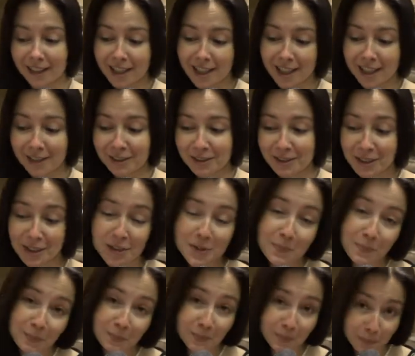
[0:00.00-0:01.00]
and
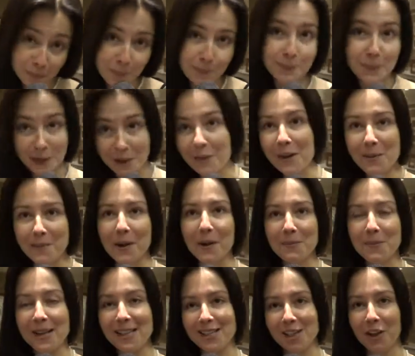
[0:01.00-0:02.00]
that's briefly
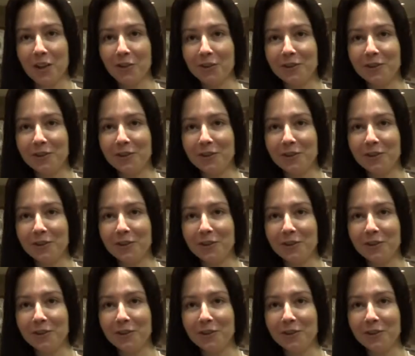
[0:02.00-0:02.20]
about myself.